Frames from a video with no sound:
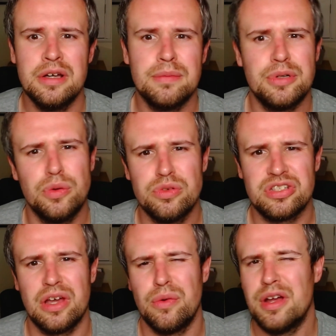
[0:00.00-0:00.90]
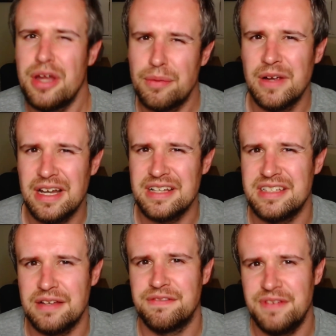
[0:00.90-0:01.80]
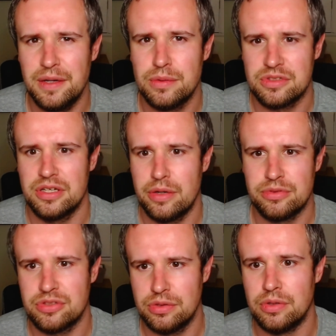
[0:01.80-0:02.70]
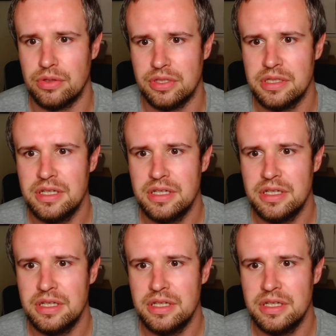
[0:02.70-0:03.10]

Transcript: but also an unrealistic feel to those scored.